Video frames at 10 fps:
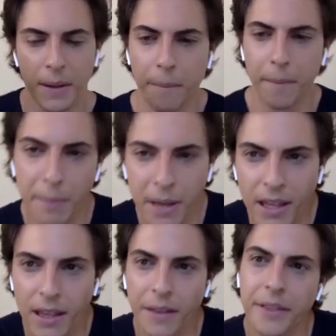
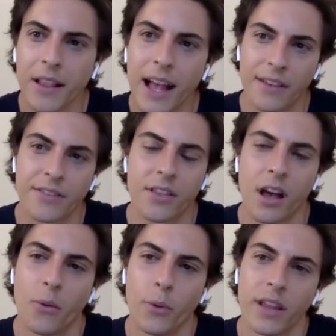Maybe the last
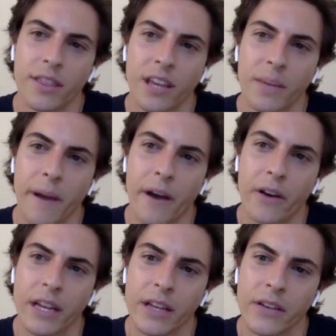thought we can think
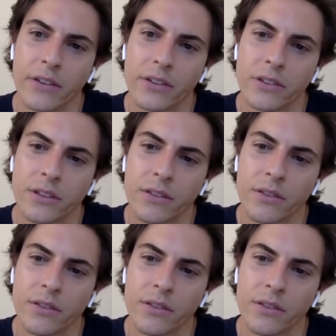about is